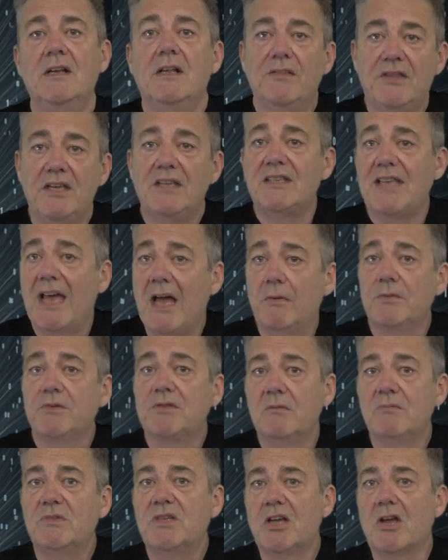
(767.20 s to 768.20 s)
This helped
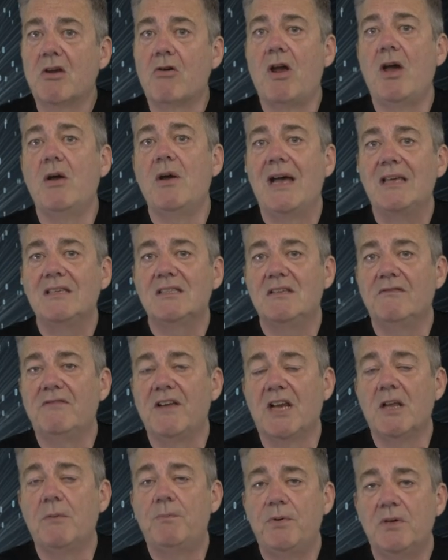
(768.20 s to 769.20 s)
them to grow as
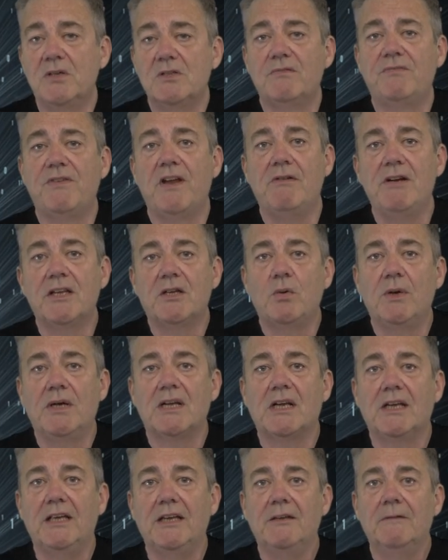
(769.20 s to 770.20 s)
developers very
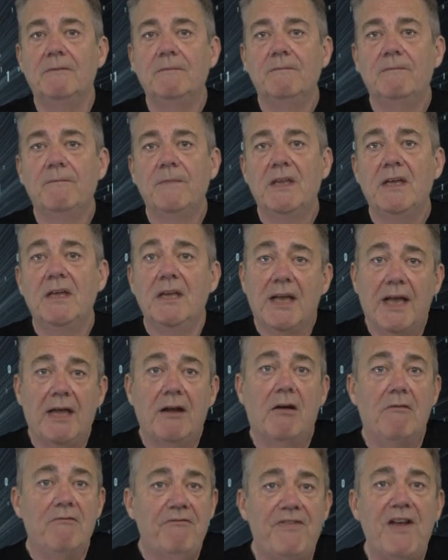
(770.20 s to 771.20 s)
quickly.
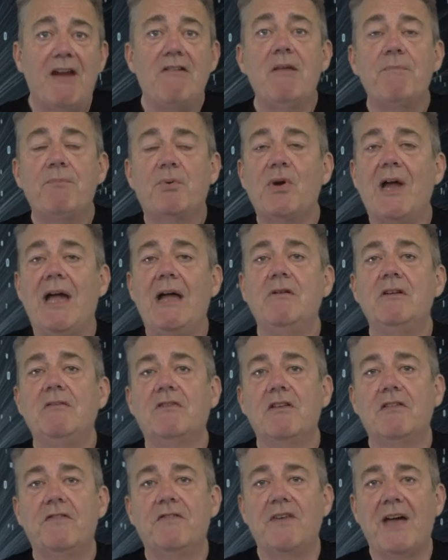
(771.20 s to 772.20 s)
And I'm very proud
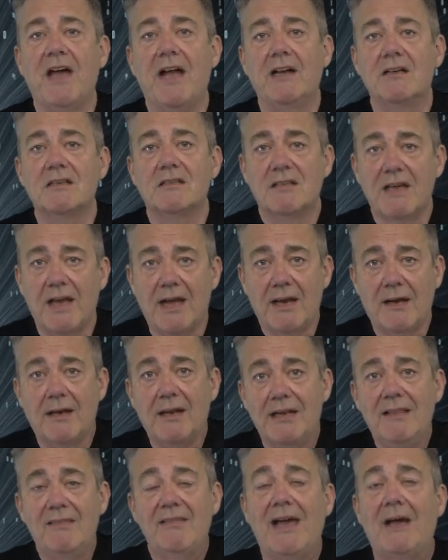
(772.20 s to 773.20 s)
of the fact that
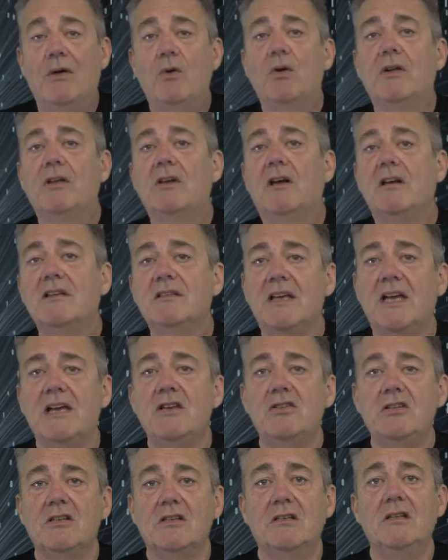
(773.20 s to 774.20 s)
in that
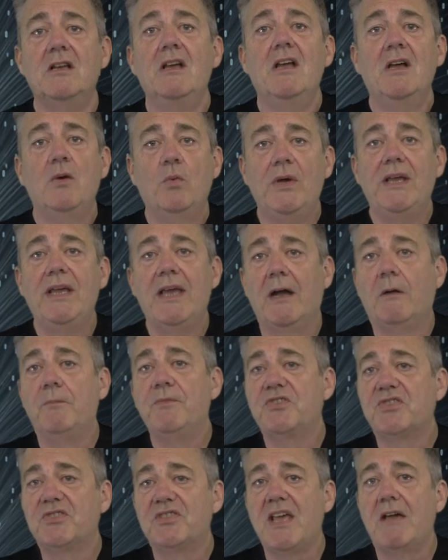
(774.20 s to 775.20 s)
organization, we
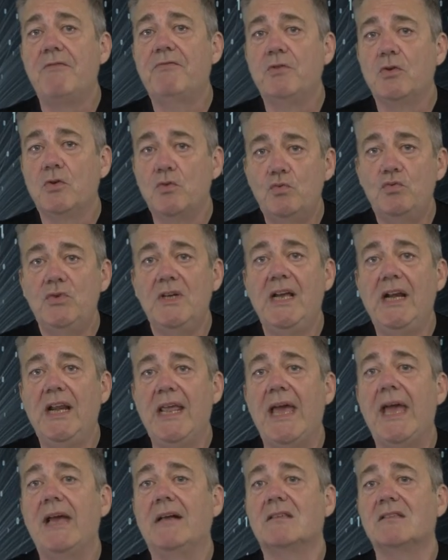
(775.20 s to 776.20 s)
helped several
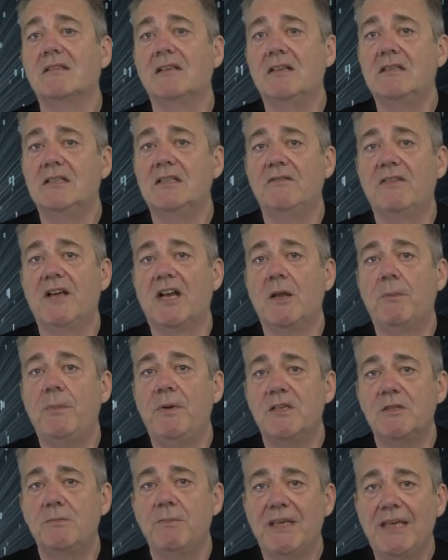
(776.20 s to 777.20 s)
really excellent
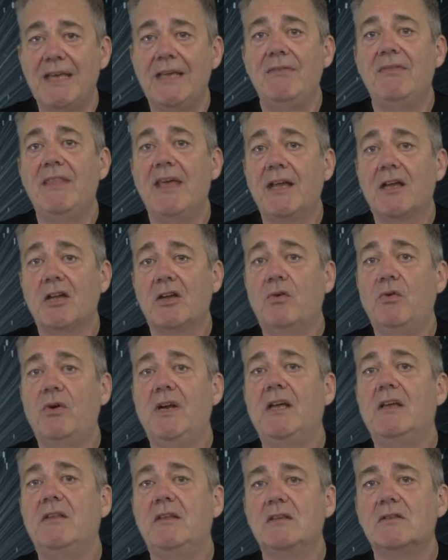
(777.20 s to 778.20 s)
developers begin their
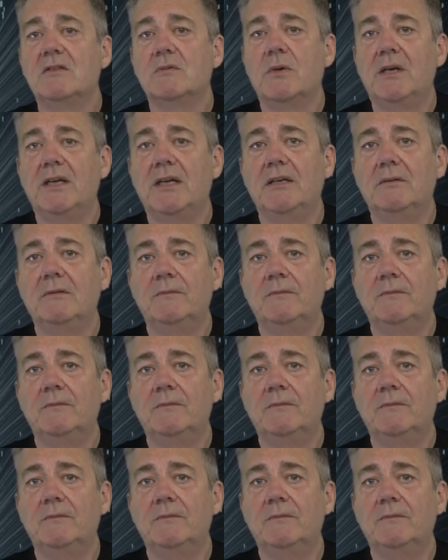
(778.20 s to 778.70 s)
career this way.